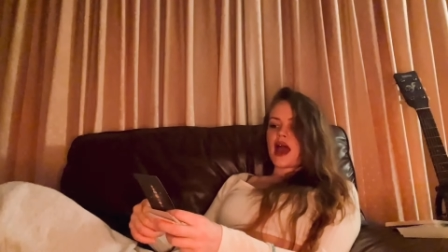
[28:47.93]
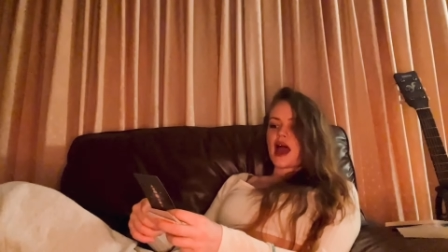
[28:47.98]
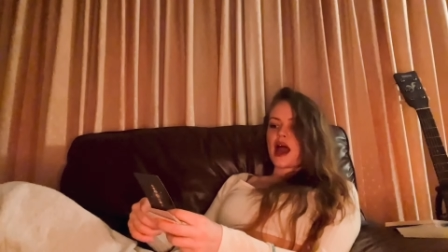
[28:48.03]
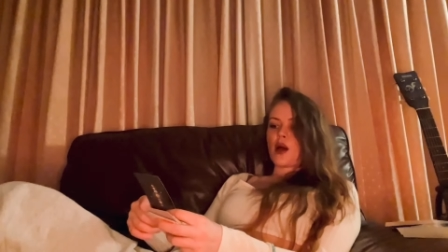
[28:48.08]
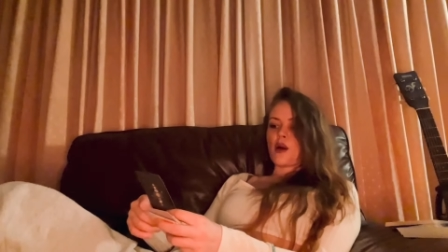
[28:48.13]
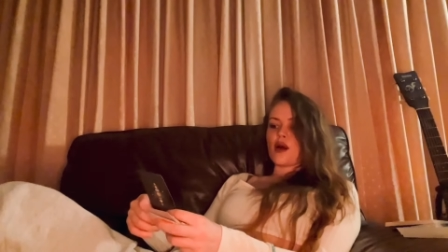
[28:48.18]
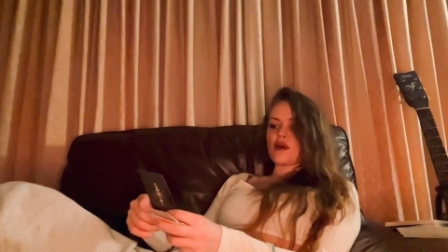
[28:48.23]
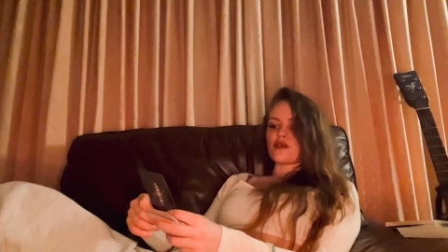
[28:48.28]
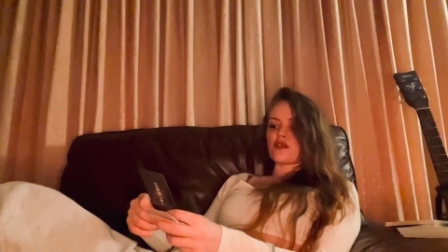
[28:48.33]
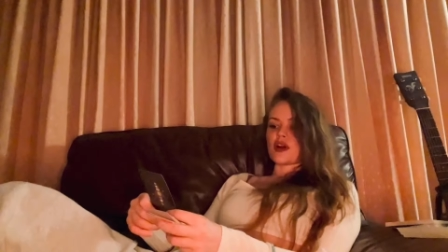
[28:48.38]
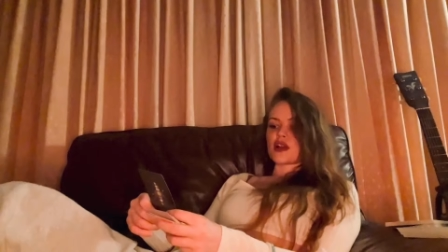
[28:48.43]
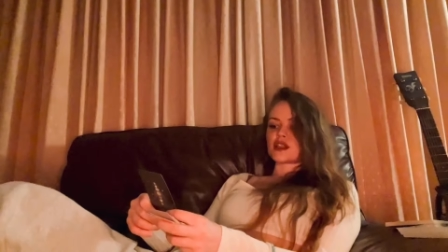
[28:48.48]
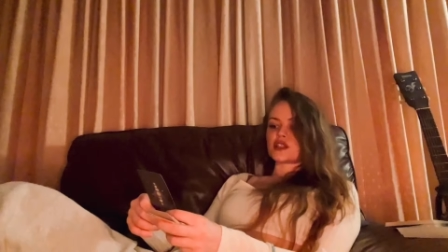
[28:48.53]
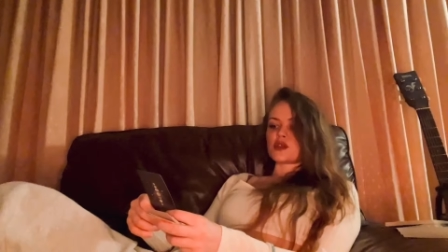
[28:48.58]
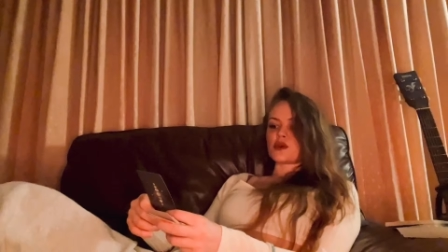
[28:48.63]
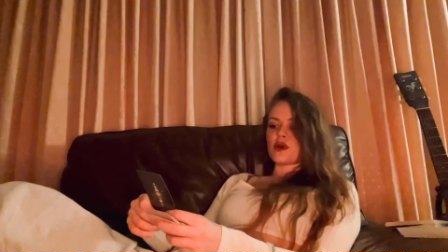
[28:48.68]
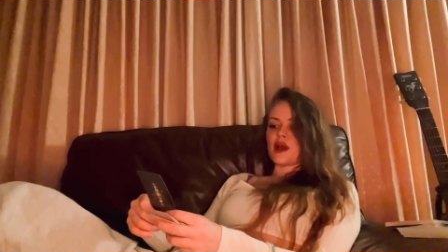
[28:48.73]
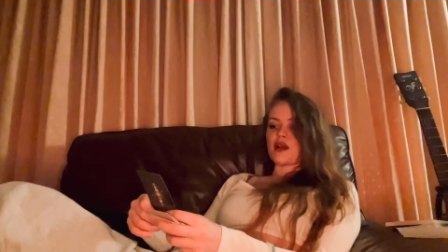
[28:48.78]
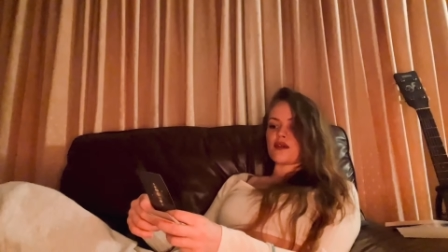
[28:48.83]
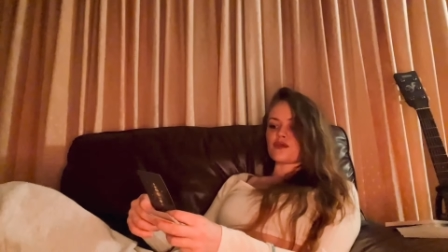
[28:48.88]
However, I
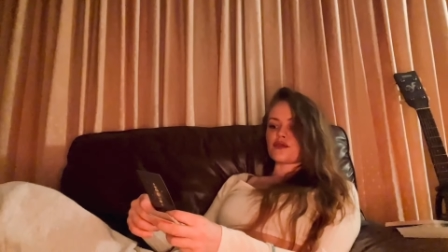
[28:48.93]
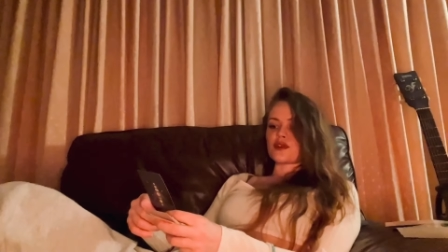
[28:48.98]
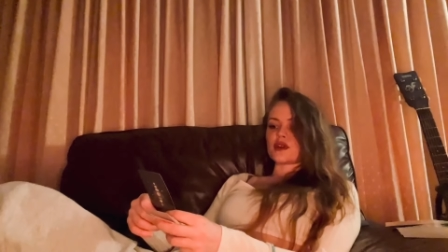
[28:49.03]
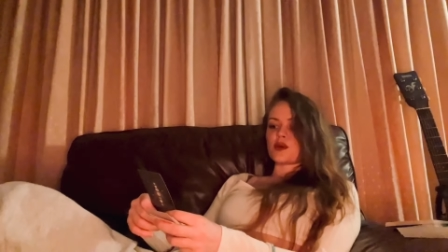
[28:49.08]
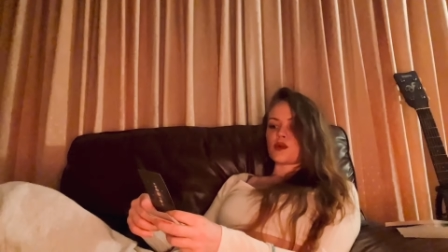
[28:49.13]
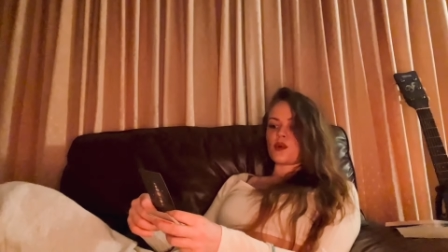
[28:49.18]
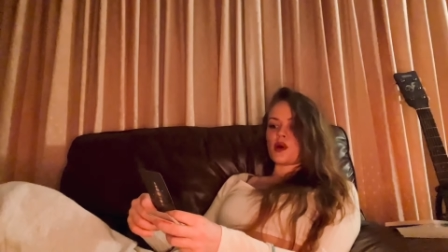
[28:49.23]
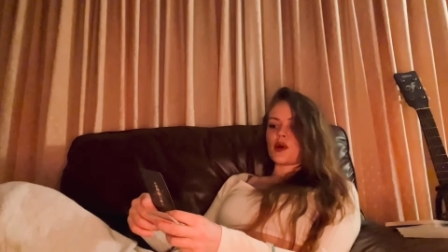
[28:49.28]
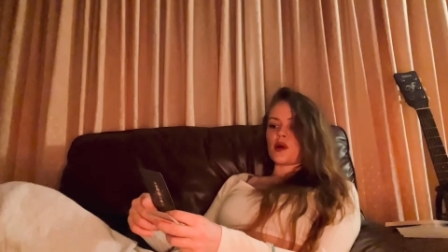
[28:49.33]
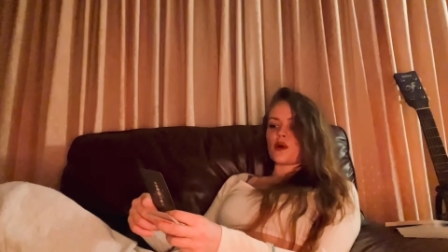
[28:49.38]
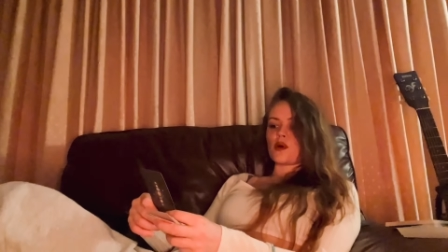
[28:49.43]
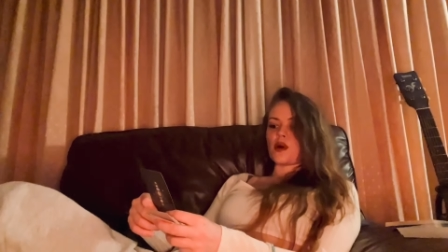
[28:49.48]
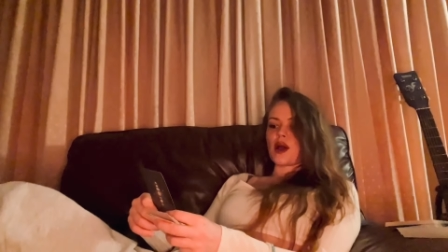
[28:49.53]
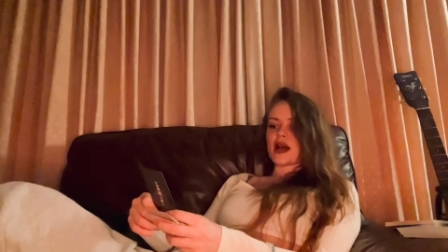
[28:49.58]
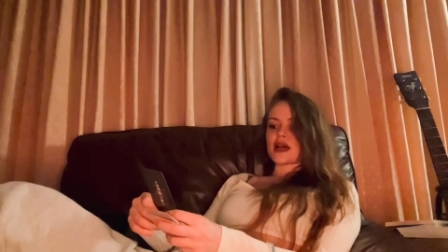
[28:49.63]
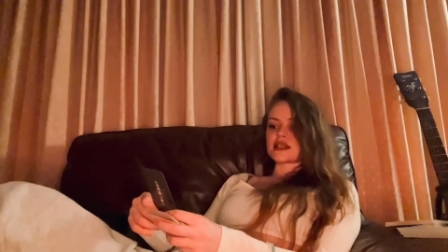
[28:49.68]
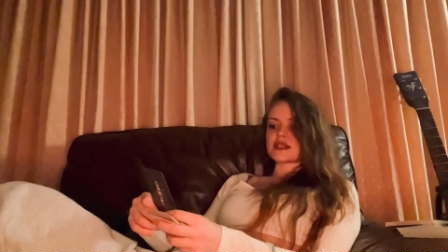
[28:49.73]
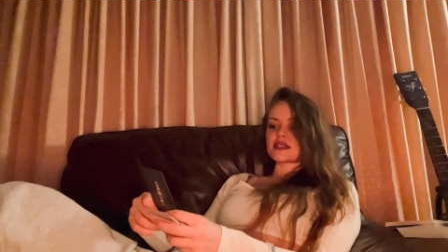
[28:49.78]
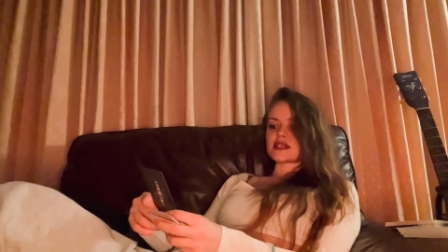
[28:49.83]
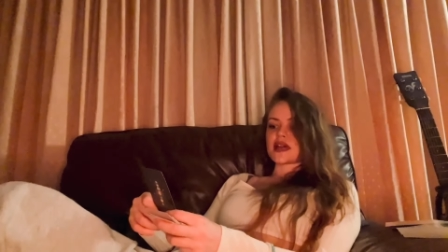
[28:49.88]
do have free will
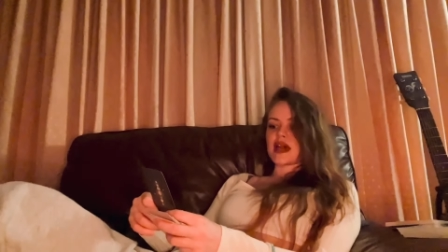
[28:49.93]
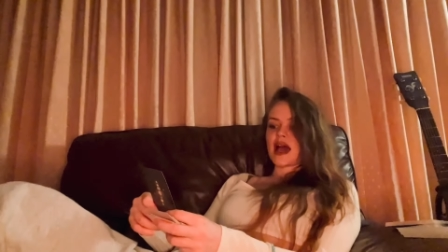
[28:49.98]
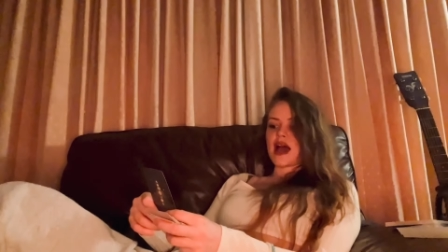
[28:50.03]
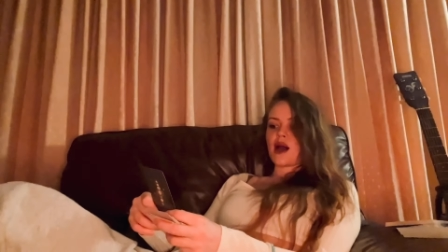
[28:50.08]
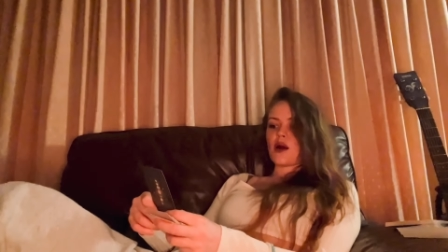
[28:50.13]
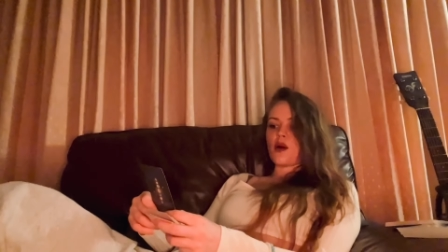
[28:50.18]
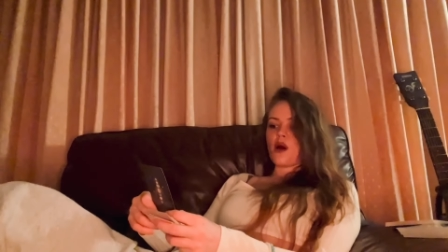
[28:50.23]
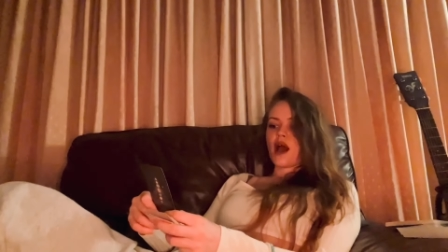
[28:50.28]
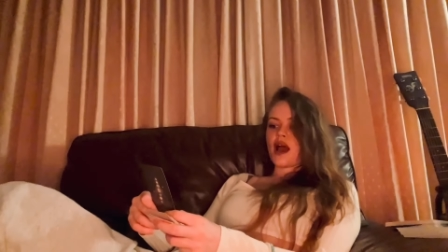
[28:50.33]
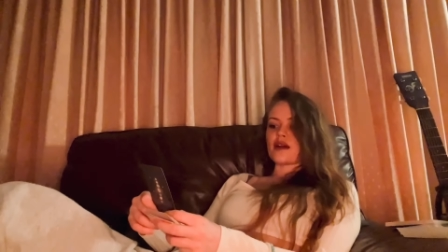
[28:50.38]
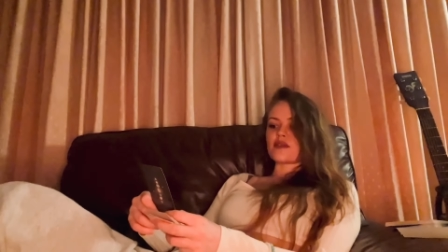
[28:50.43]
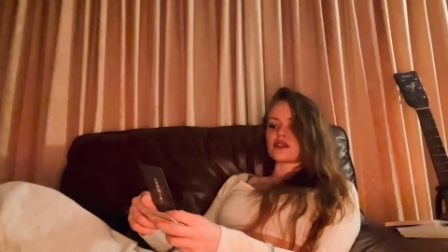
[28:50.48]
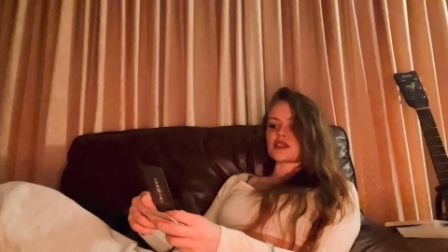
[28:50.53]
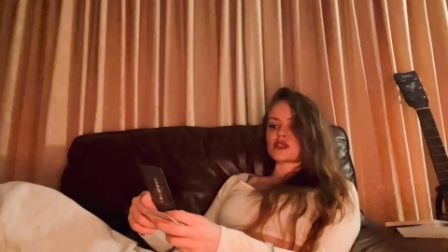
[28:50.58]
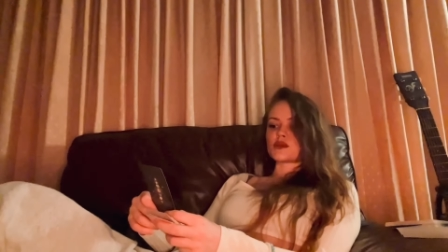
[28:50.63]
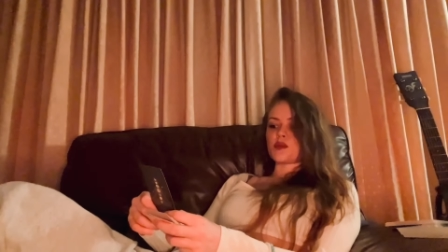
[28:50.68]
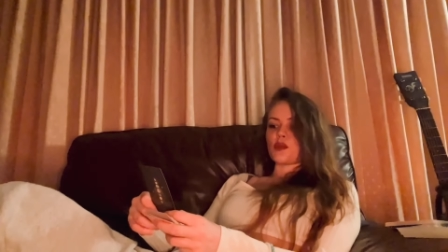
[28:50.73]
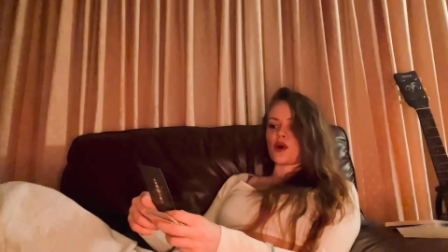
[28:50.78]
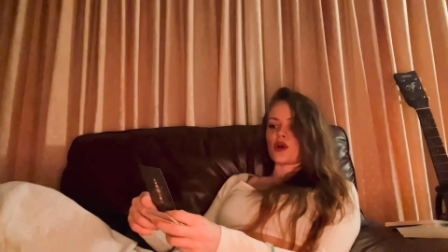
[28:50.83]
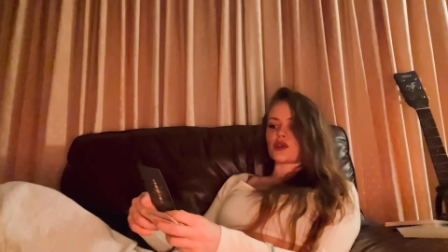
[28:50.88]
as to how I
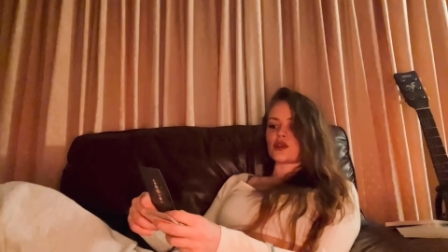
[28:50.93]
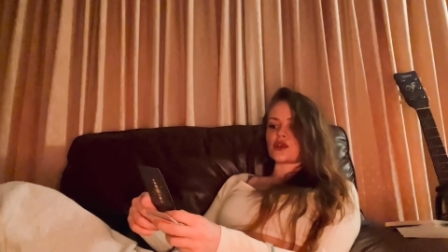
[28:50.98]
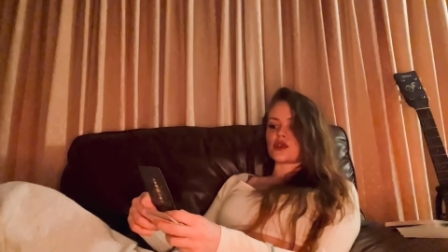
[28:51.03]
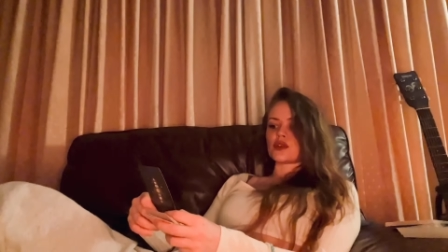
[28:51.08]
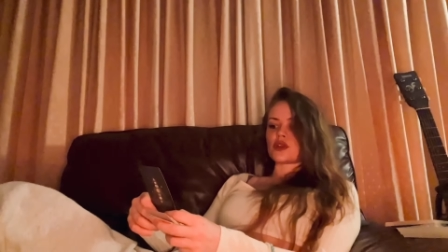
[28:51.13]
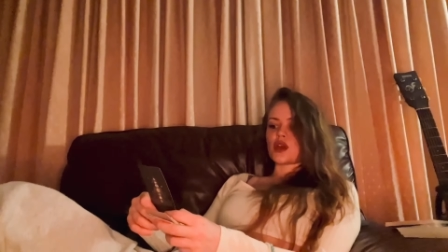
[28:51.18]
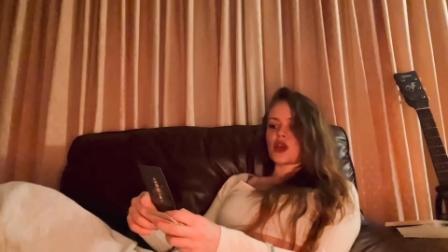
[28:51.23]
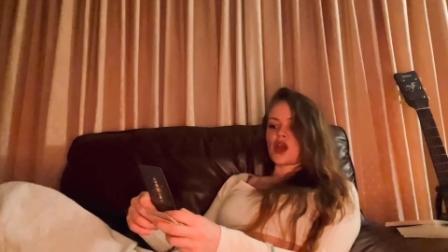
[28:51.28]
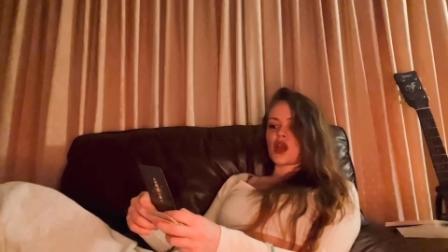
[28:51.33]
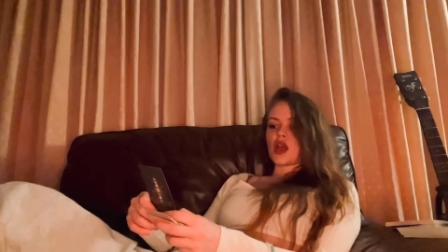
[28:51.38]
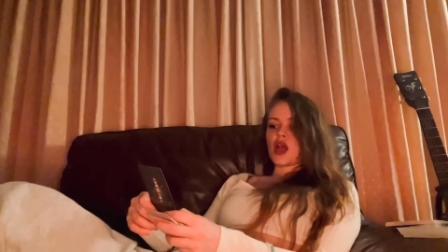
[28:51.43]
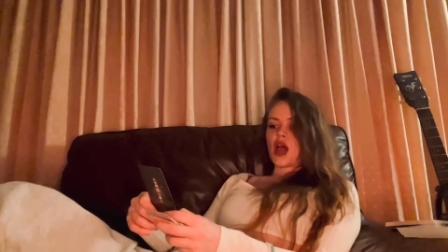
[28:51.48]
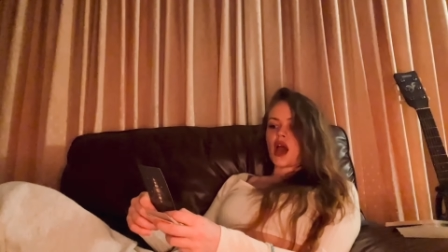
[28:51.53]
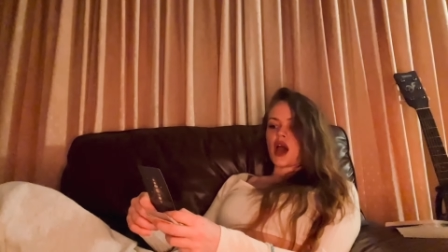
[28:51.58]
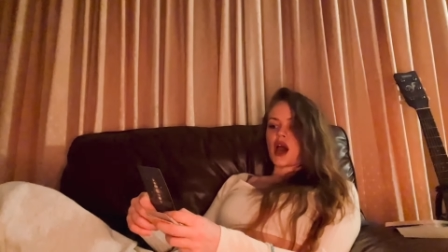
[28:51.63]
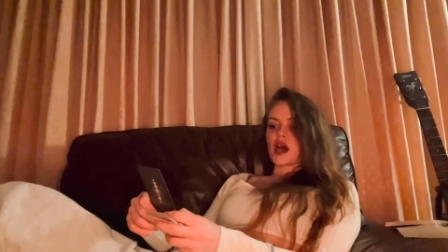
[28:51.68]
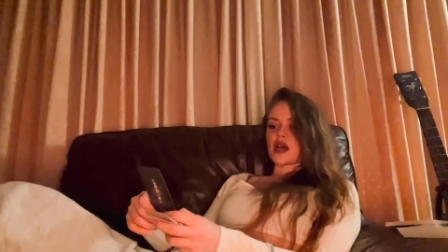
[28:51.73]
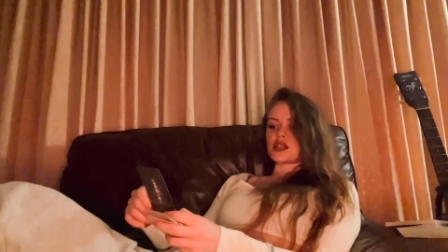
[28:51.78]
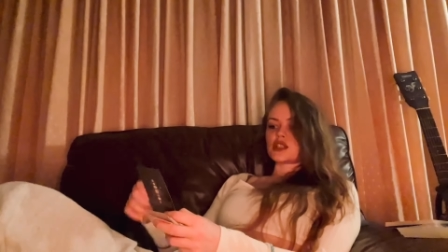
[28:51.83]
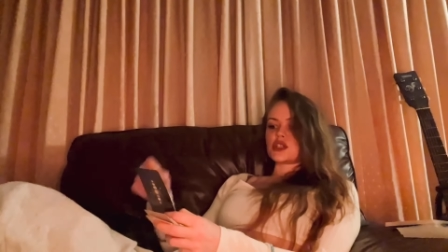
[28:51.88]
respond.
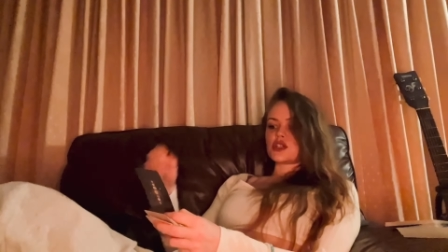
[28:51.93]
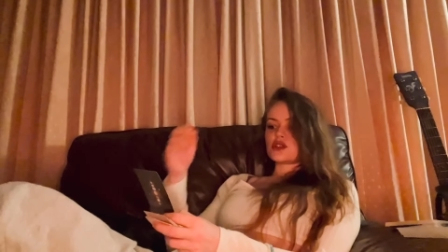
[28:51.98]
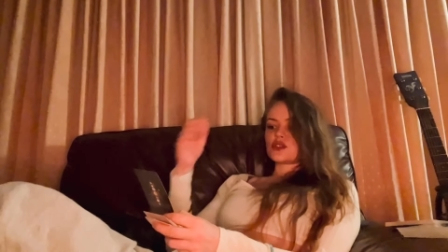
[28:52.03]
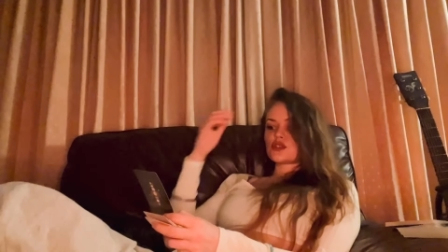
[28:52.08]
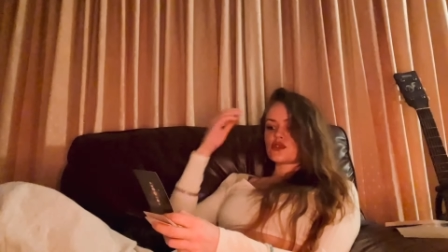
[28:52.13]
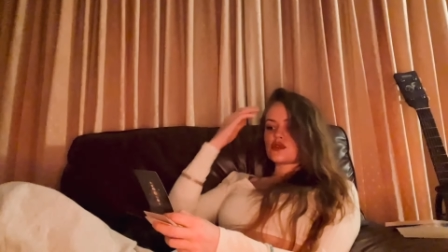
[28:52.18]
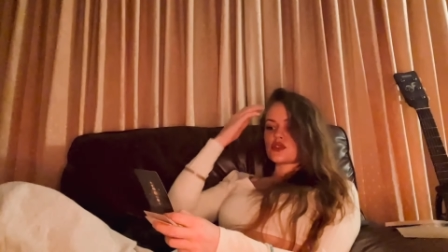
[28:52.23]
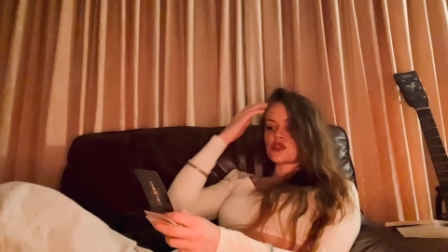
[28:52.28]
I choose to